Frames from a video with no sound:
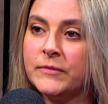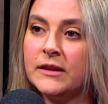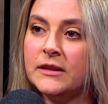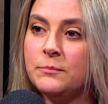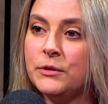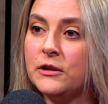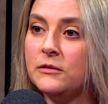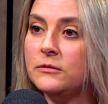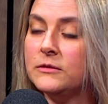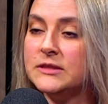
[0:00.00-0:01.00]
keep our
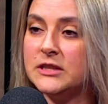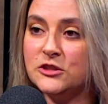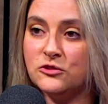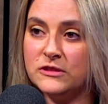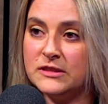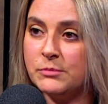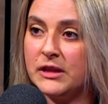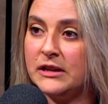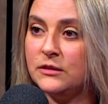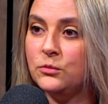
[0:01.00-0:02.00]
stationery
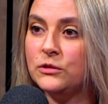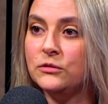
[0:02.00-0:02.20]
supply local,